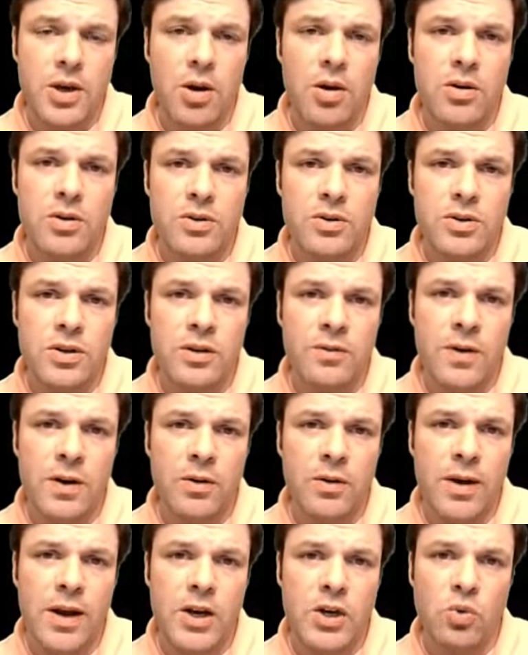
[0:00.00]
that the Articles of
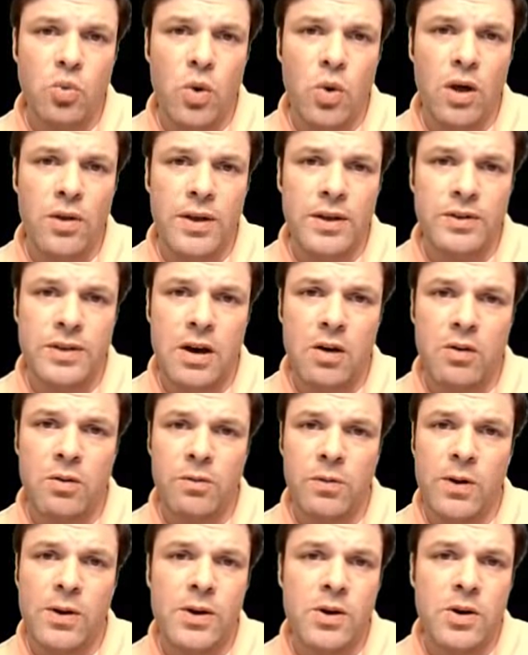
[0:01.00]
Confederation, while they
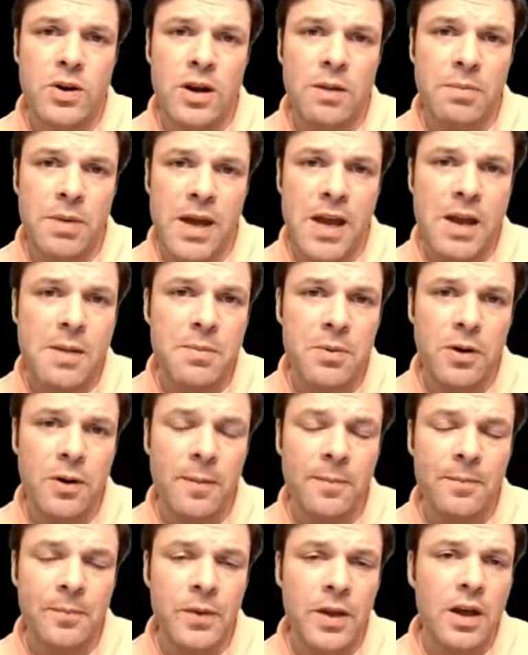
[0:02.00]
sound very good on
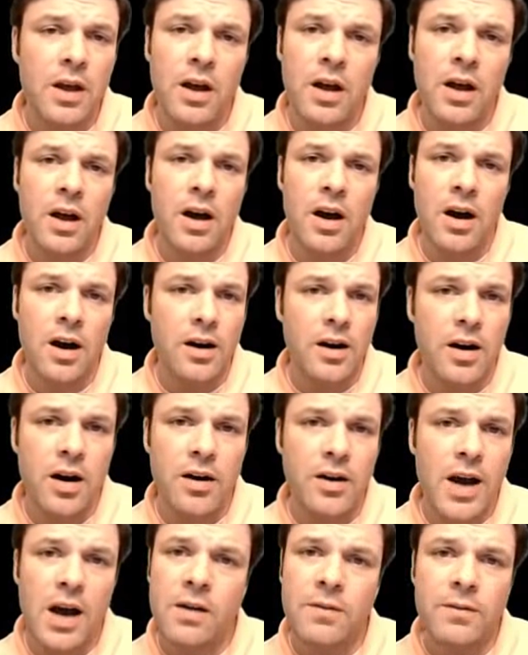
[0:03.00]
paper,
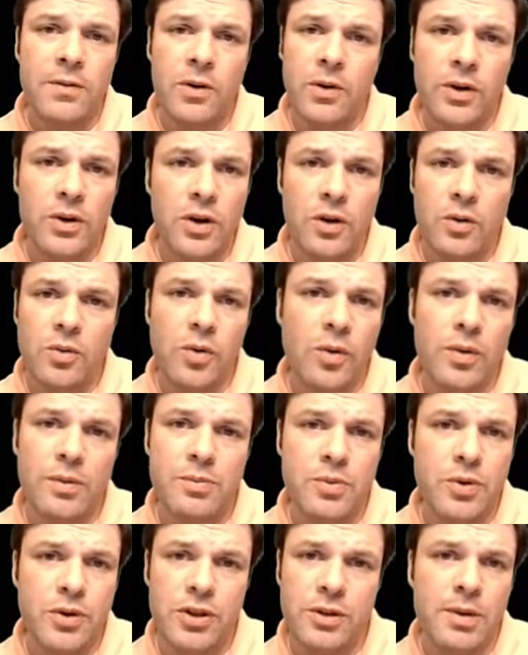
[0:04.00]
are, are not very good
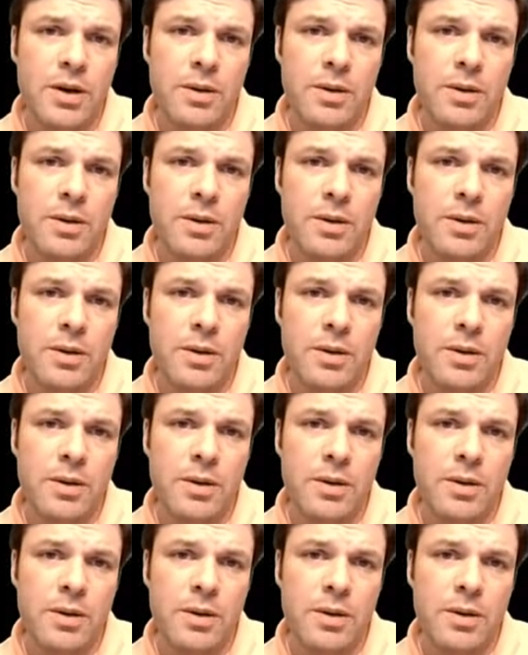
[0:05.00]
when we